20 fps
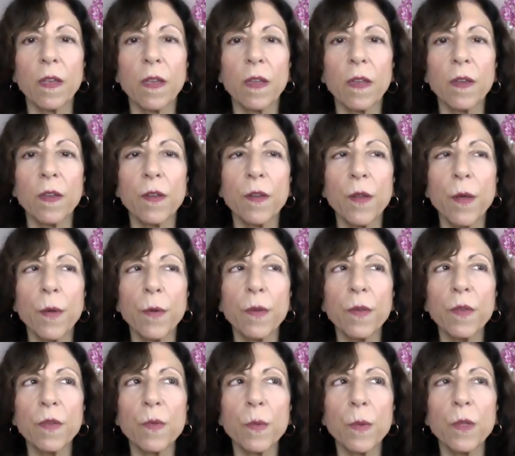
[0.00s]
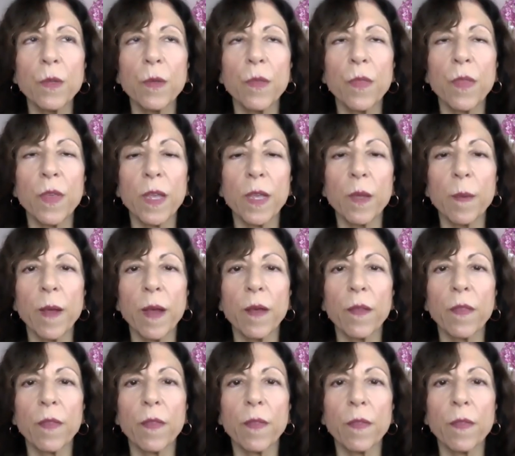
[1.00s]
And notice when you think
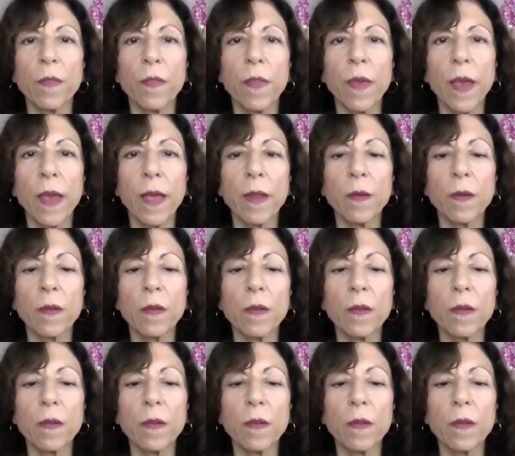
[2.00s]
about that,